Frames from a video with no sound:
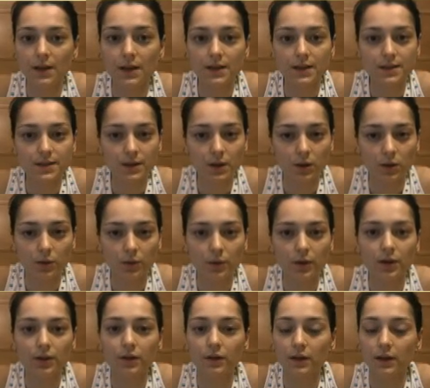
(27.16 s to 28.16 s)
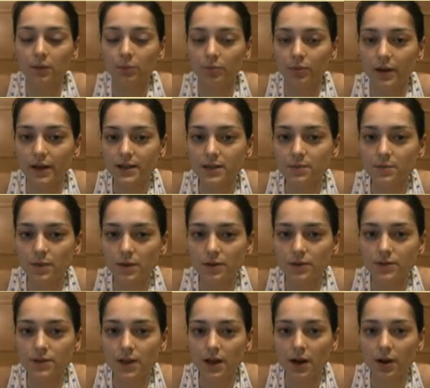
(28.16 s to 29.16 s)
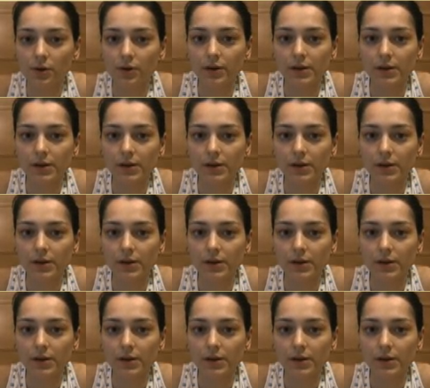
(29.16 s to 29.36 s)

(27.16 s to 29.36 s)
So, you can press pause now